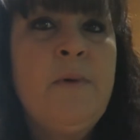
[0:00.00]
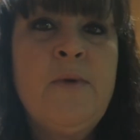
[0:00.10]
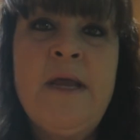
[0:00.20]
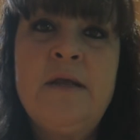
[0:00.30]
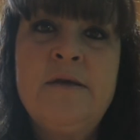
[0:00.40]
but
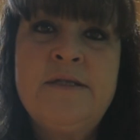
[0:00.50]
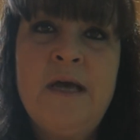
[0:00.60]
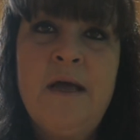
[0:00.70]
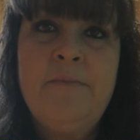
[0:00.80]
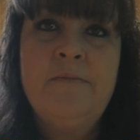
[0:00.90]
we had a good
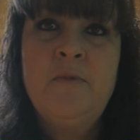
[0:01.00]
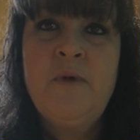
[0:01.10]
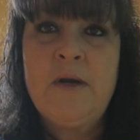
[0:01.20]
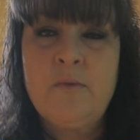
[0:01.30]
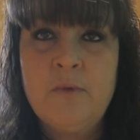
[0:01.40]
time.
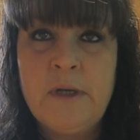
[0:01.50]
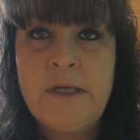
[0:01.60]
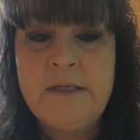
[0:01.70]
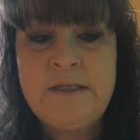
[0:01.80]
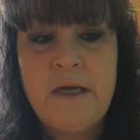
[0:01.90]
We had a really
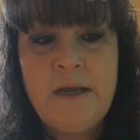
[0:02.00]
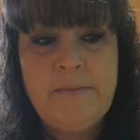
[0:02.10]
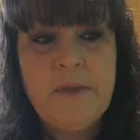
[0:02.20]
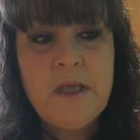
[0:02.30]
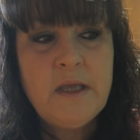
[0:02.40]
good
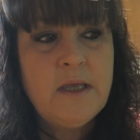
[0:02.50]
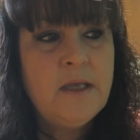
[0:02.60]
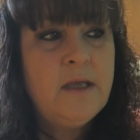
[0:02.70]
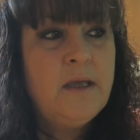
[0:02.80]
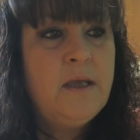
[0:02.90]
time.
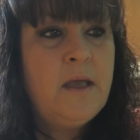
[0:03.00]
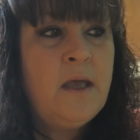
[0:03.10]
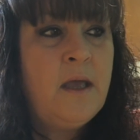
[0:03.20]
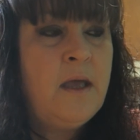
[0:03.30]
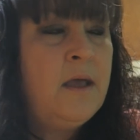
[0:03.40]

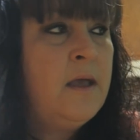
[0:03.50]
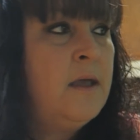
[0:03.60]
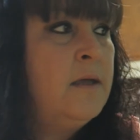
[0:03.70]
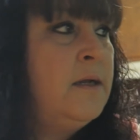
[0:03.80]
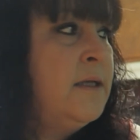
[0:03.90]

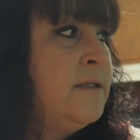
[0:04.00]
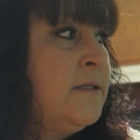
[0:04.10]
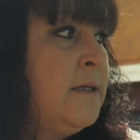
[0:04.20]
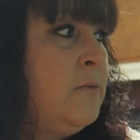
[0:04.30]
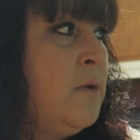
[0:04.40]
Uh, let's
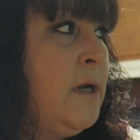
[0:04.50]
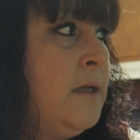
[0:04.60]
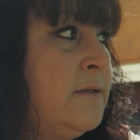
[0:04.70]
see what